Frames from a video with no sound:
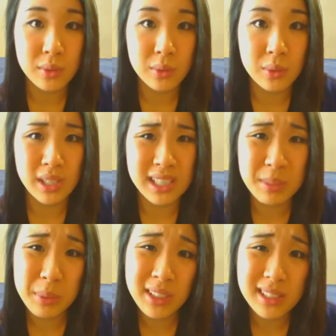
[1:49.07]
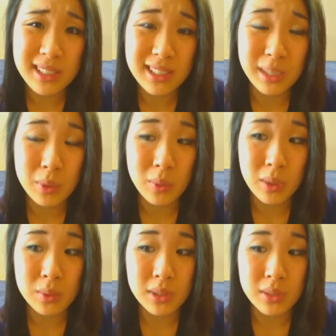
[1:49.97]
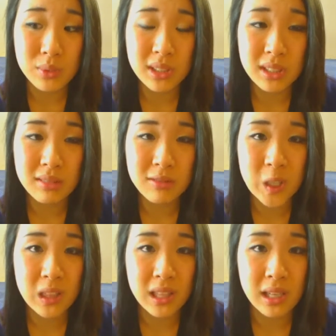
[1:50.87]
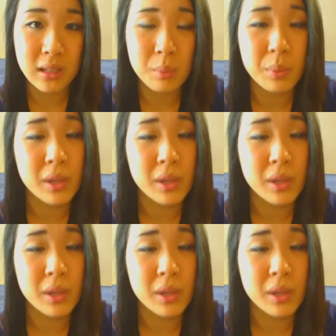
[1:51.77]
So the experience this time around was really not that good,